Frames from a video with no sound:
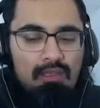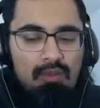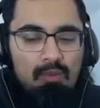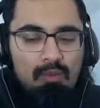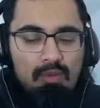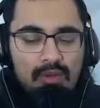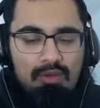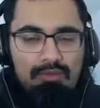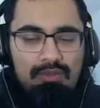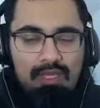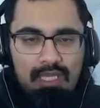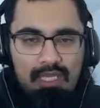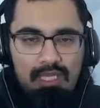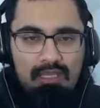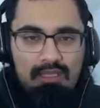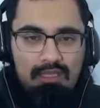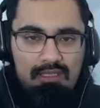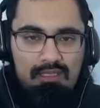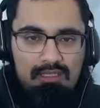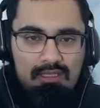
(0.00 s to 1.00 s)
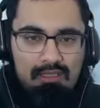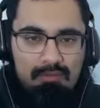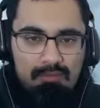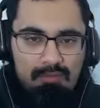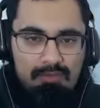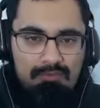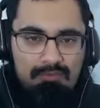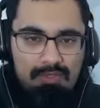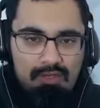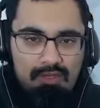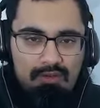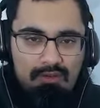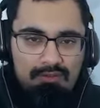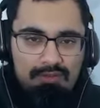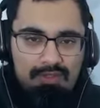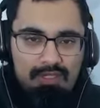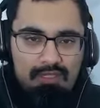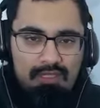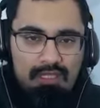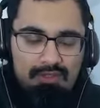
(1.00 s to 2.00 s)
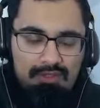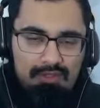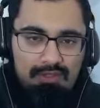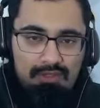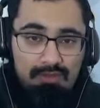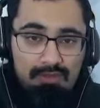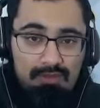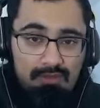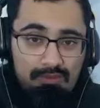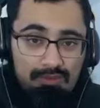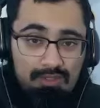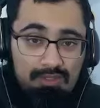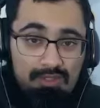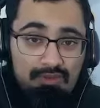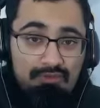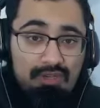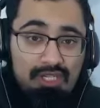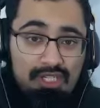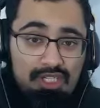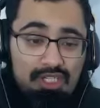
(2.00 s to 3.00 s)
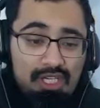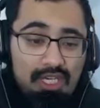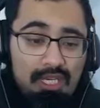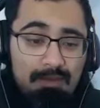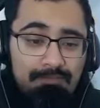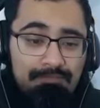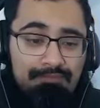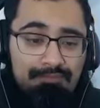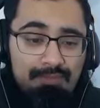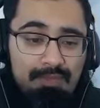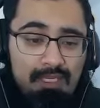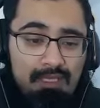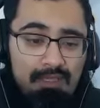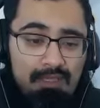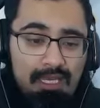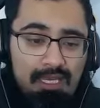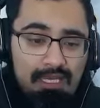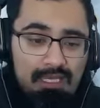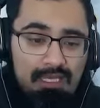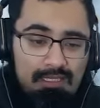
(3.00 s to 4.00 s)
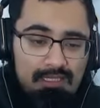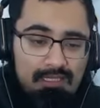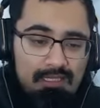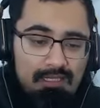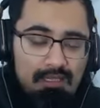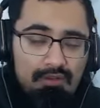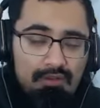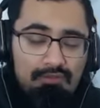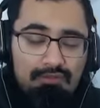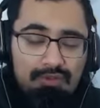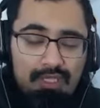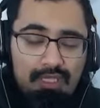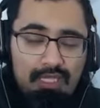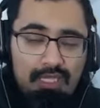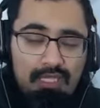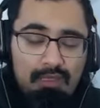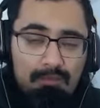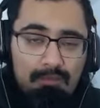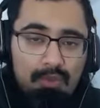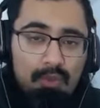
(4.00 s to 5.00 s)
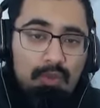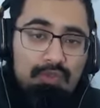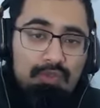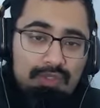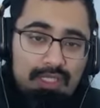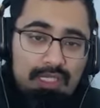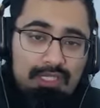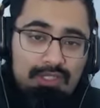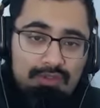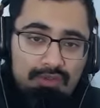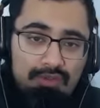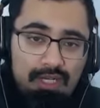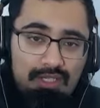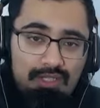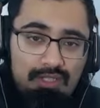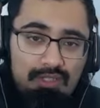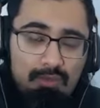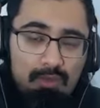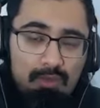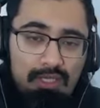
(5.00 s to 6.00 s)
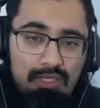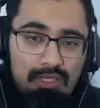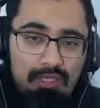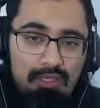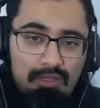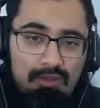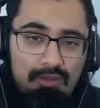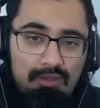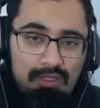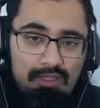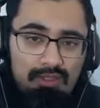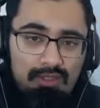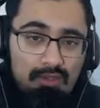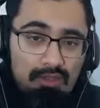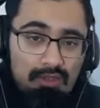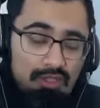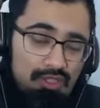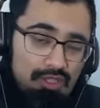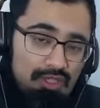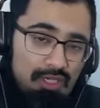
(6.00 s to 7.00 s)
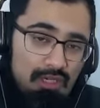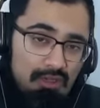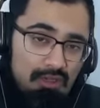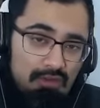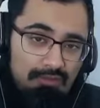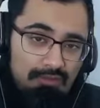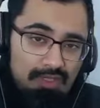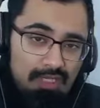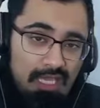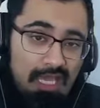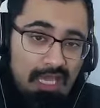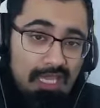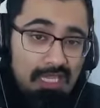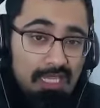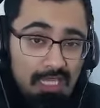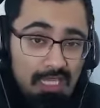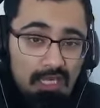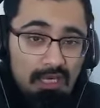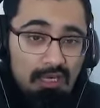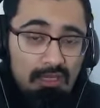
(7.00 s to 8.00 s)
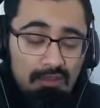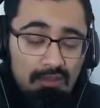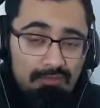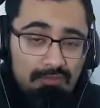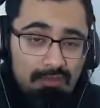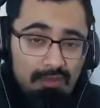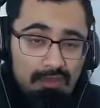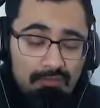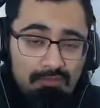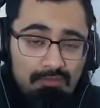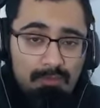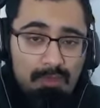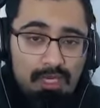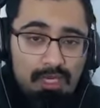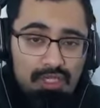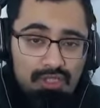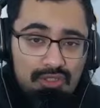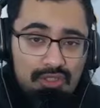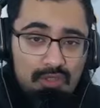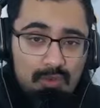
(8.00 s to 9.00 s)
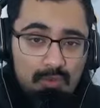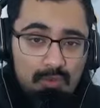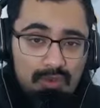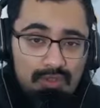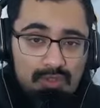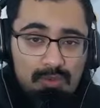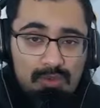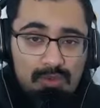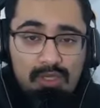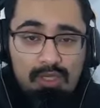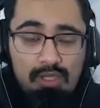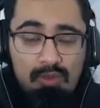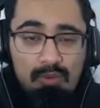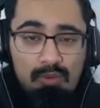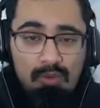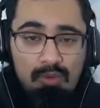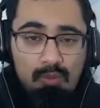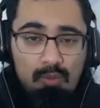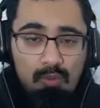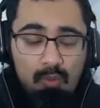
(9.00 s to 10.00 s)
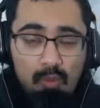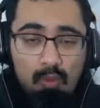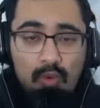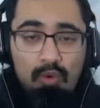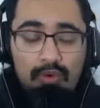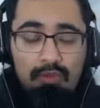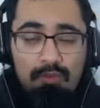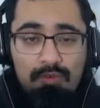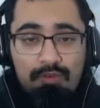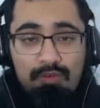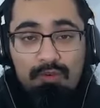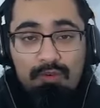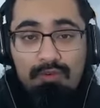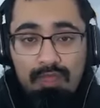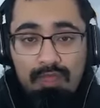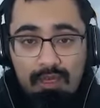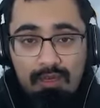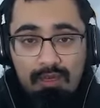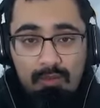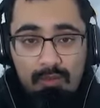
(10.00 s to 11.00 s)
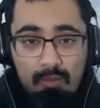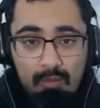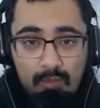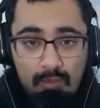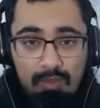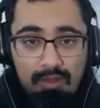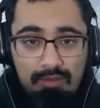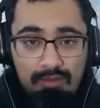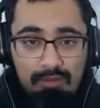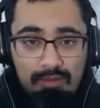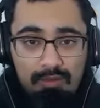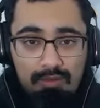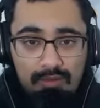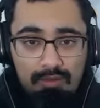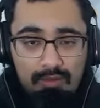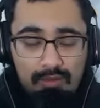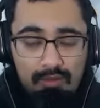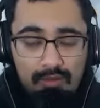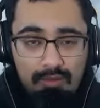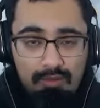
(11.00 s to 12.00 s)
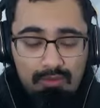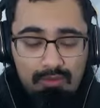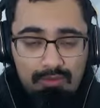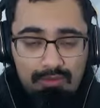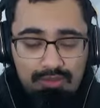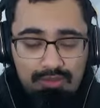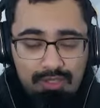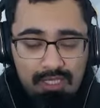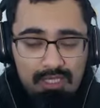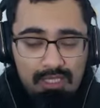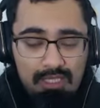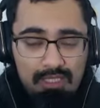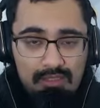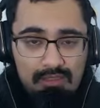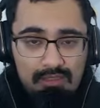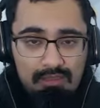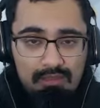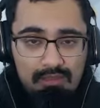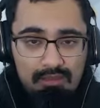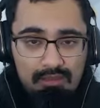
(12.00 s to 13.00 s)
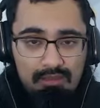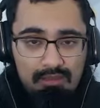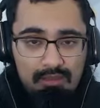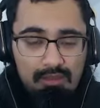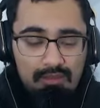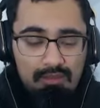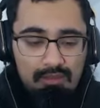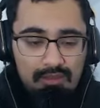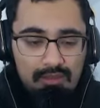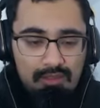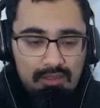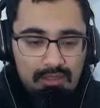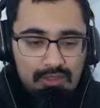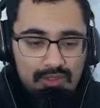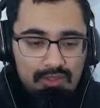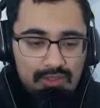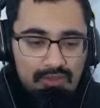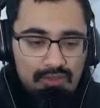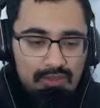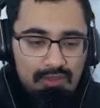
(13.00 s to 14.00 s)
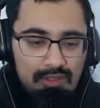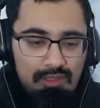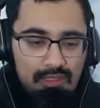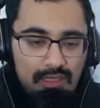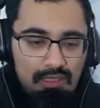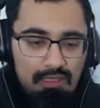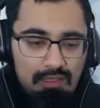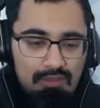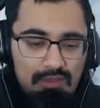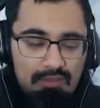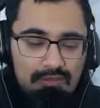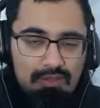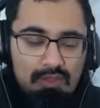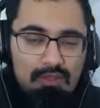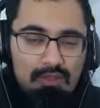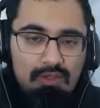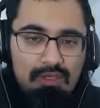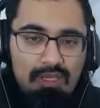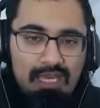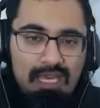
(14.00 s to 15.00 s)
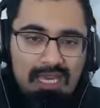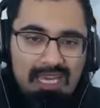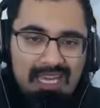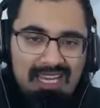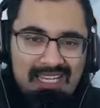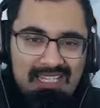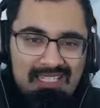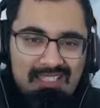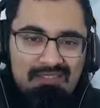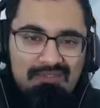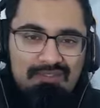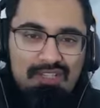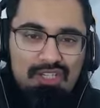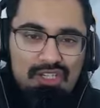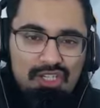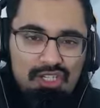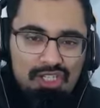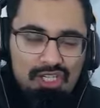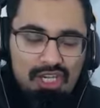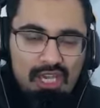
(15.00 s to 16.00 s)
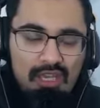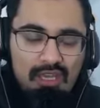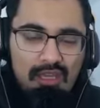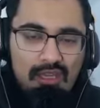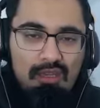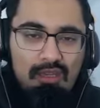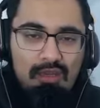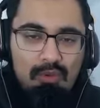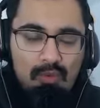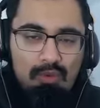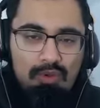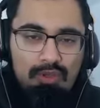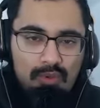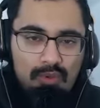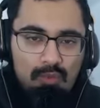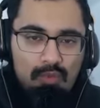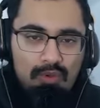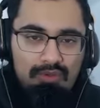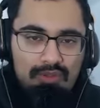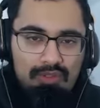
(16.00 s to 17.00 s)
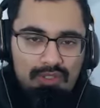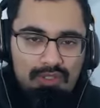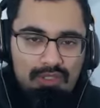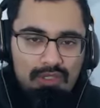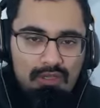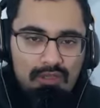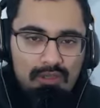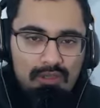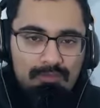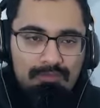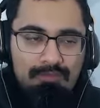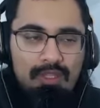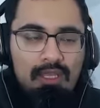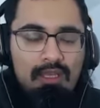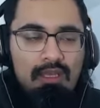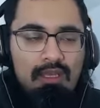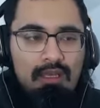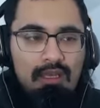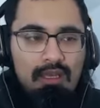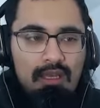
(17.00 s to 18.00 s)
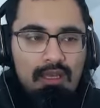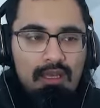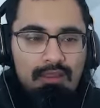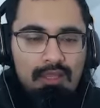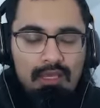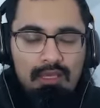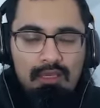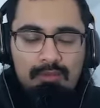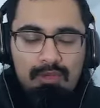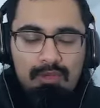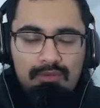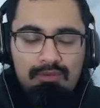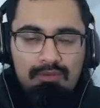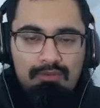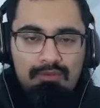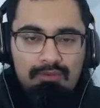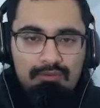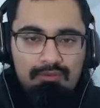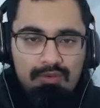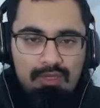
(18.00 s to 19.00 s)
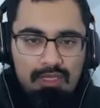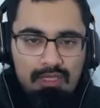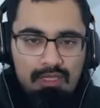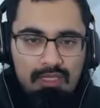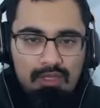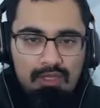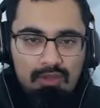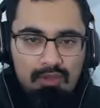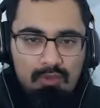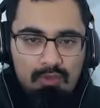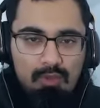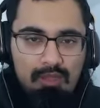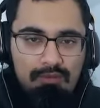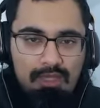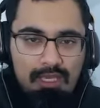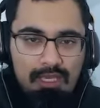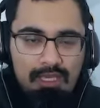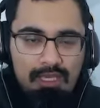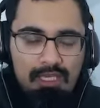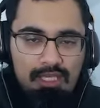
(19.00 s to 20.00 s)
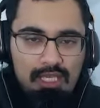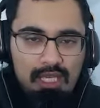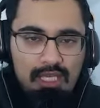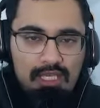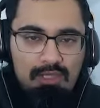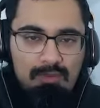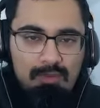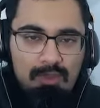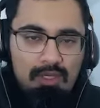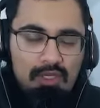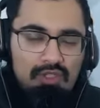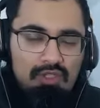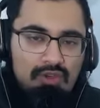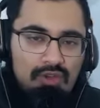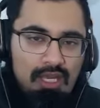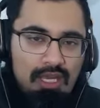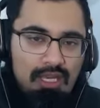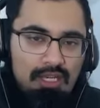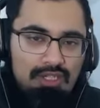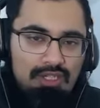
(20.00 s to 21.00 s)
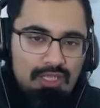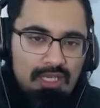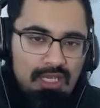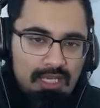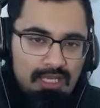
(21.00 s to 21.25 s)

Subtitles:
one of the key things that video conferencing allows you to do is obviously screen share. And that has a really important interaction in the way that you can do things. So you can share obviously any kind of information that you want to, and you can walk through that with your trainees and your students and that kind of stuff. So you can actively share what you want to show them. And that can be a really good way of getting engagement, because you're actually